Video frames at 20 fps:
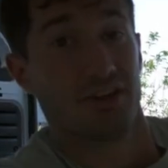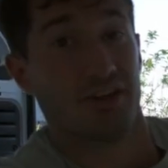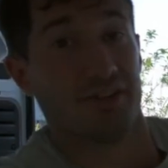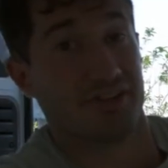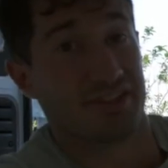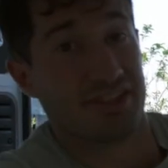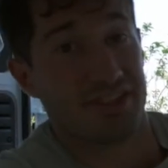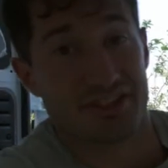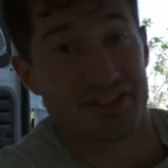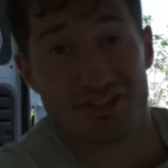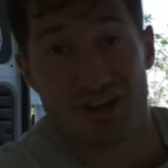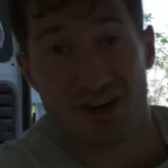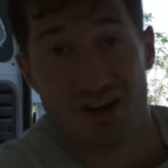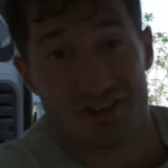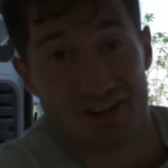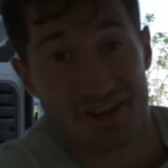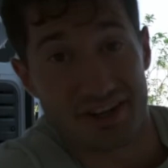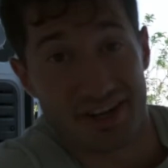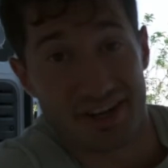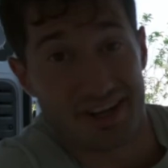can see the stars
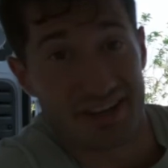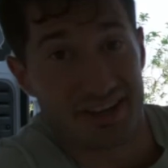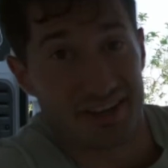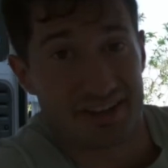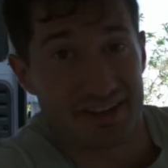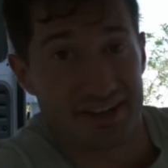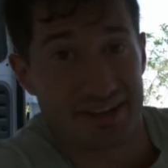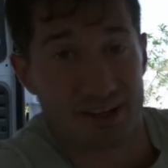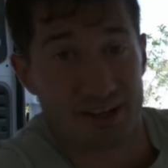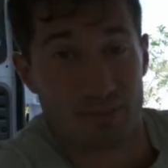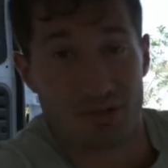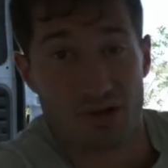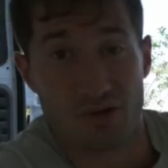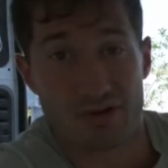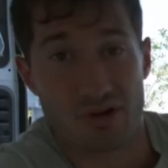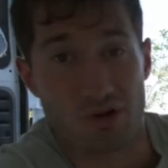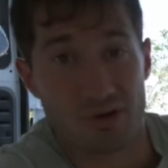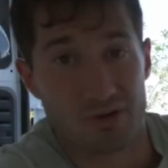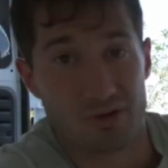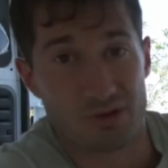at night. It'll blow
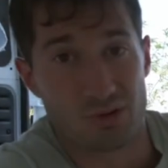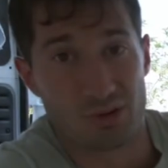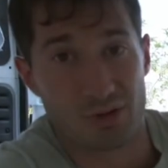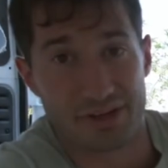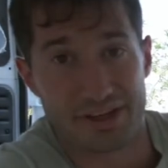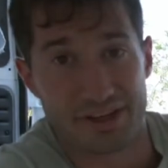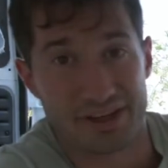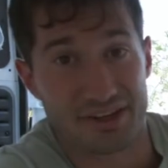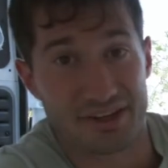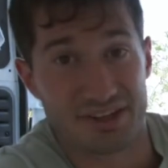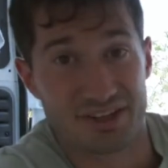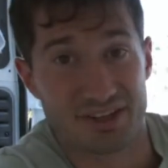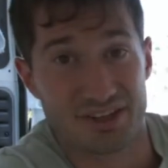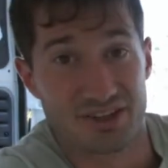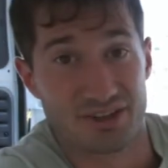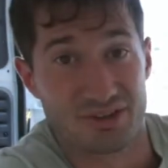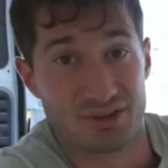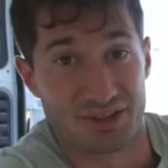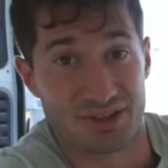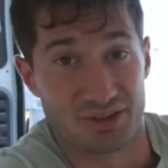cool air
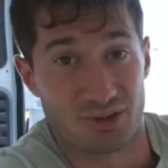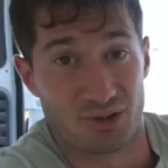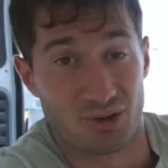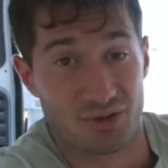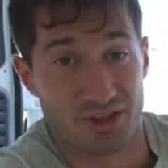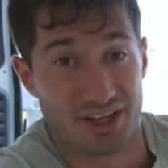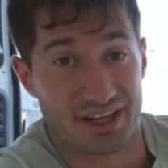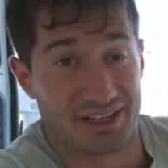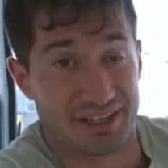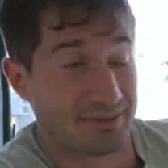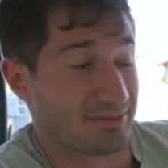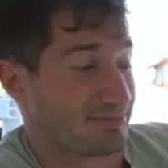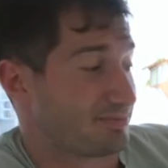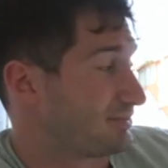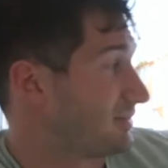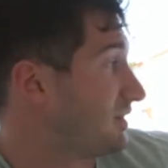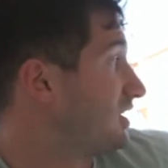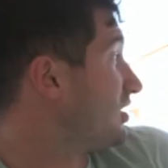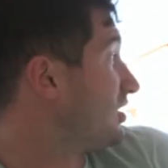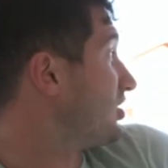throughout the whole night.
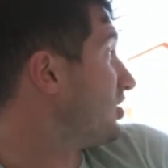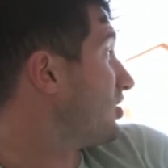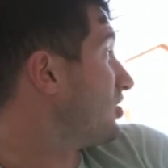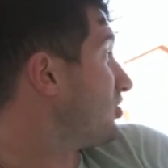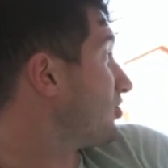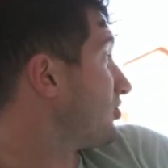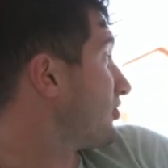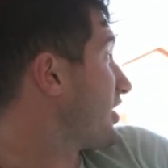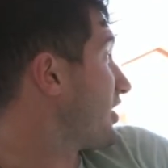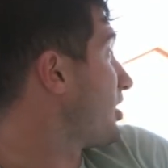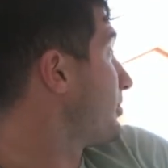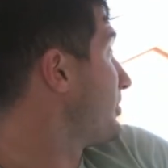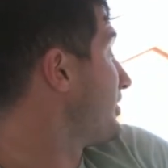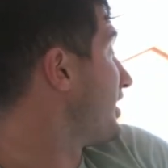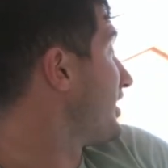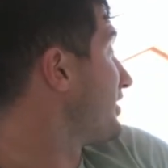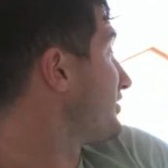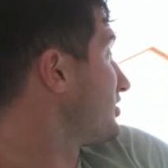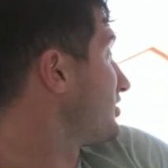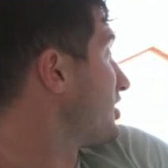So that'll be
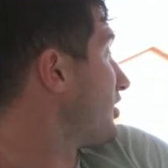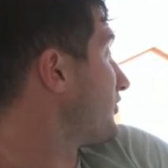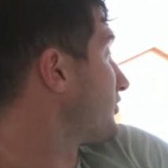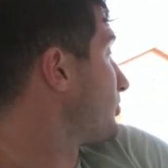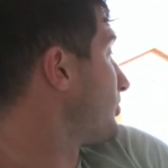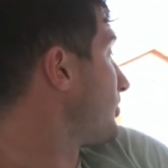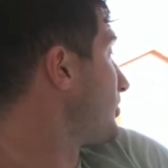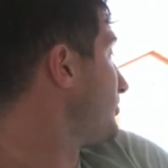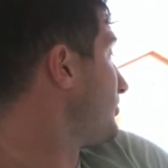nice and comfortable.